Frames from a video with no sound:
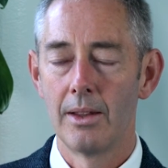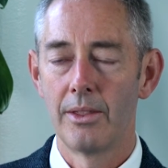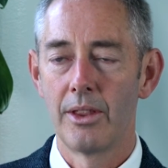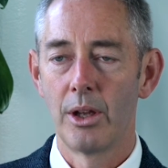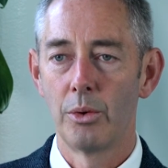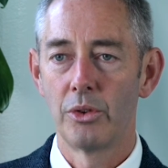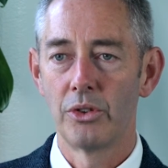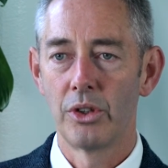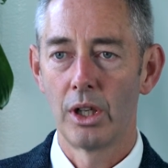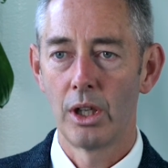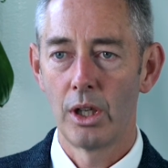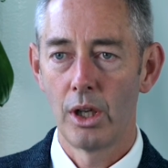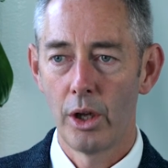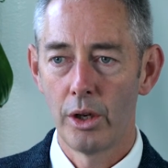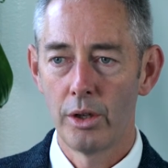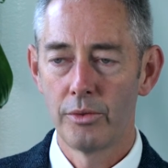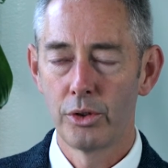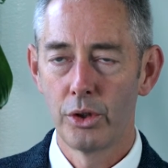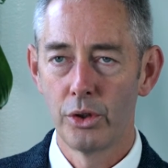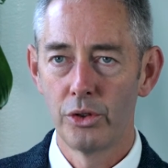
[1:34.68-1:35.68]
There was a
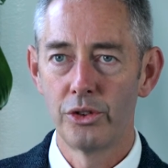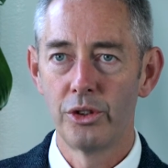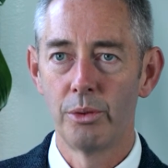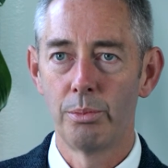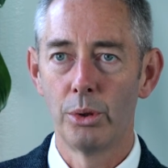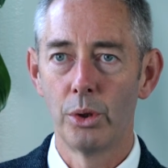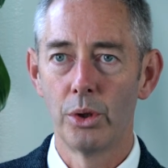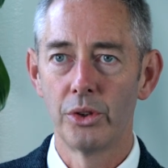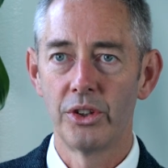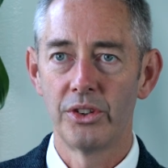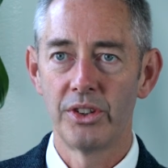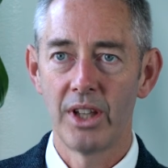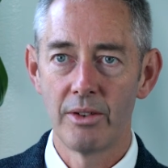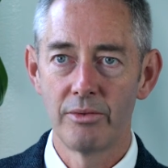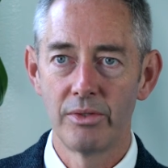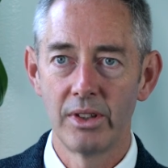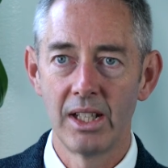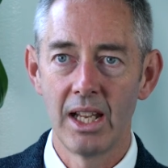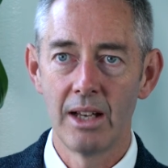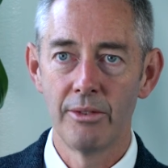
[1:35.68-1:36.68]
lot of good support at
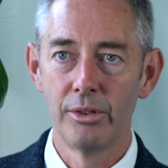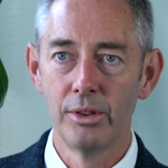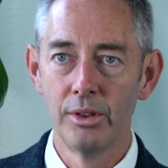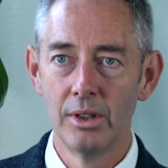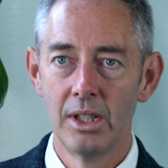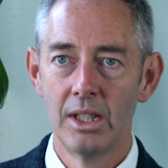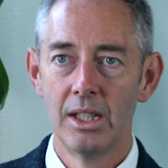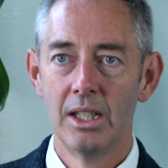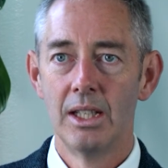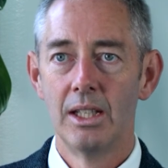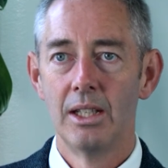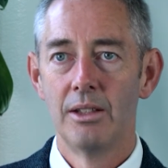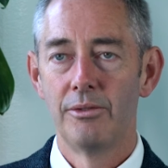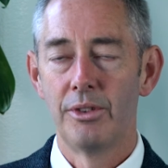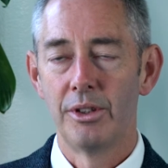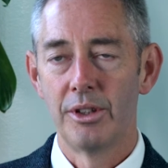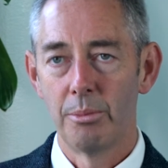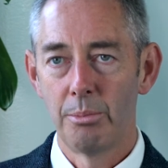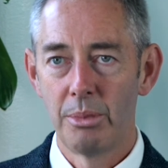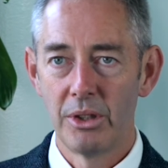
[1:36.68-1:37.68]
every level
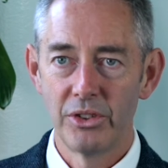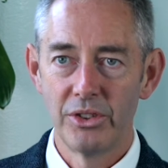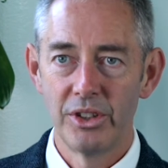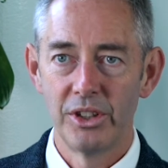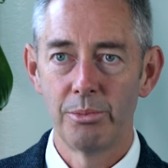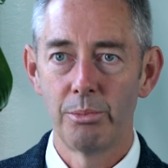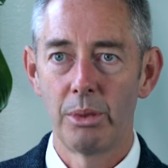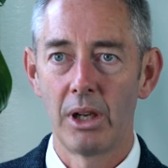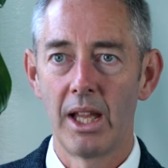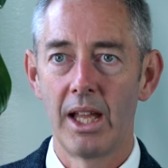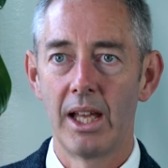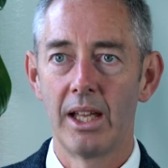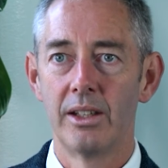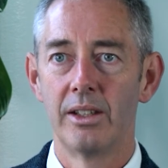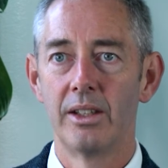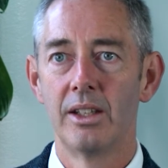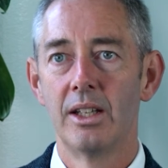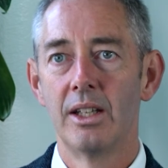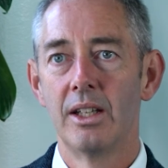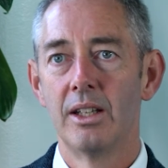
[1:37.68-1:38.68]
for the business
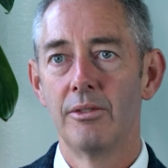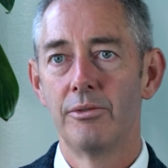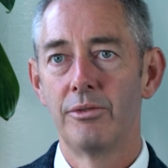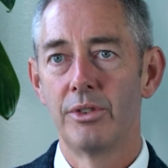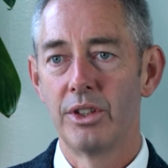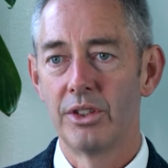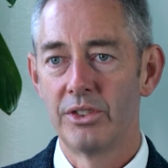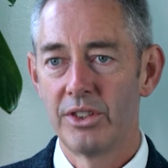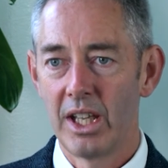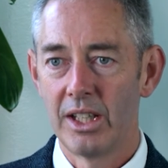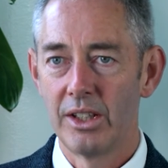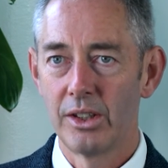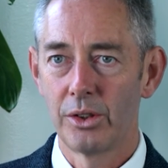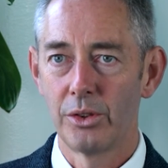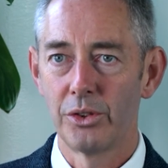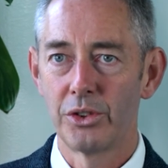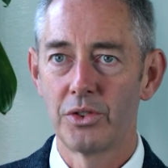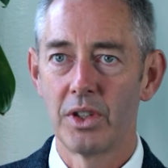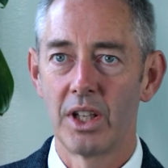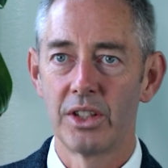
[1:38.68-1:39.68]
plan, for the
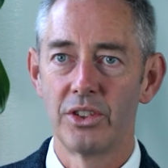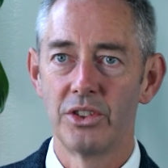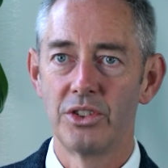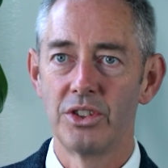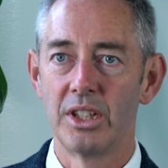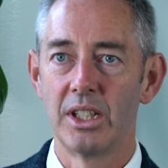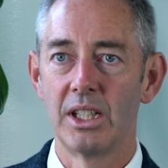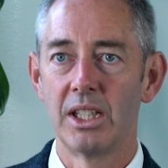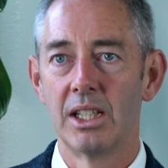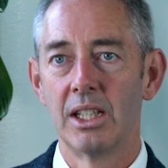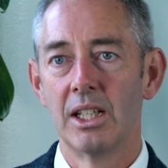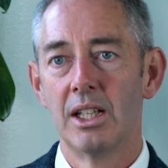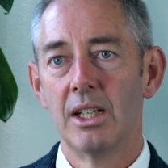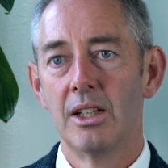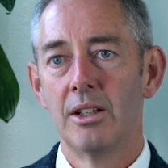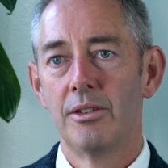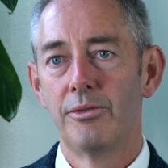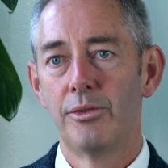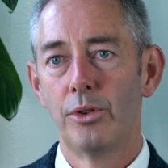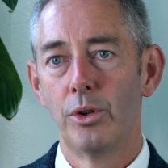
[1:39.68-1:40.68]
technical strategy,
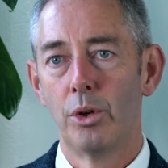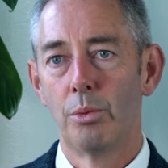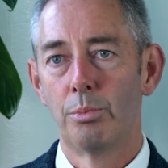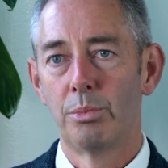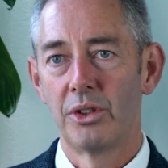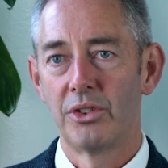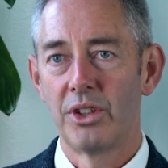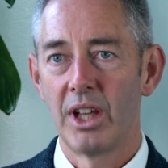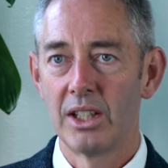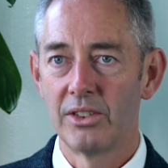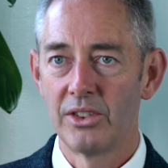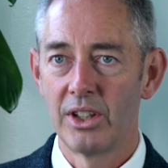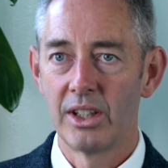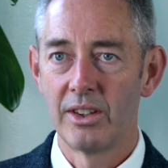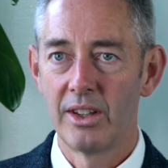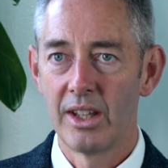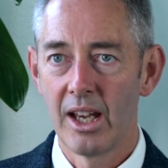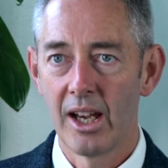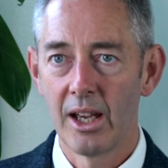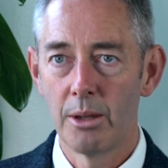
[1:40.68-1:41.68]
for
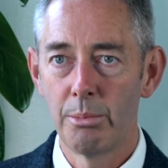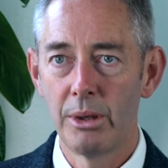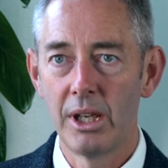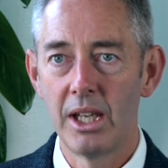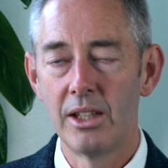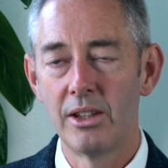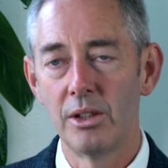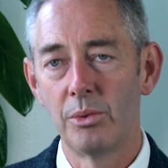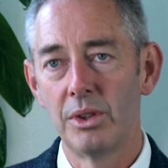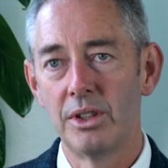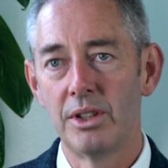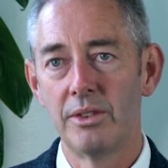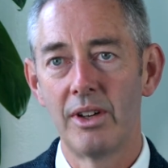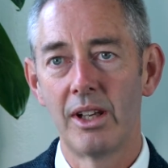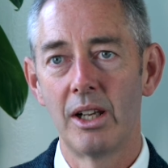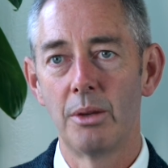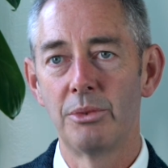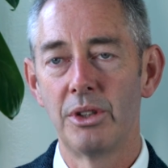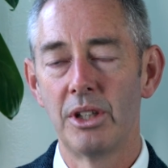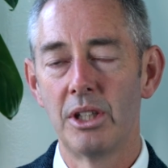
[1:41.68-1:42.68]
protecting the IP that we
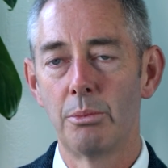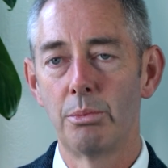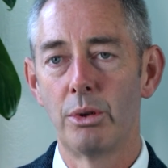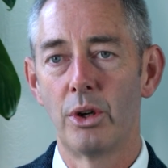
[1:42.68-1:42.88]
developed in the